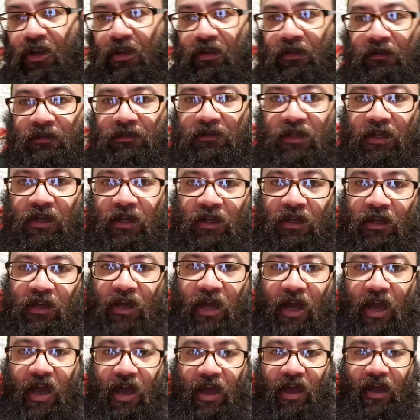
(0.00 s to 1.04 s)
So,
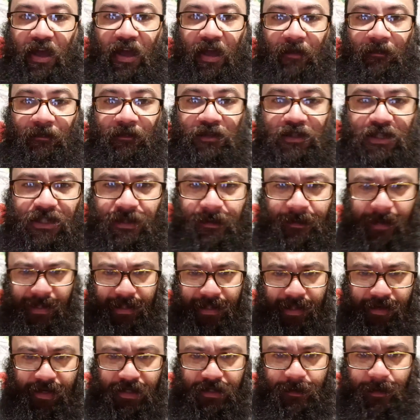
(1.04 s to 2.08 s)

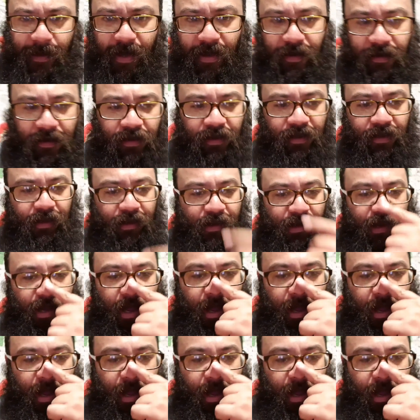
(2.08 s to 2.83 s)
just to be clear as well,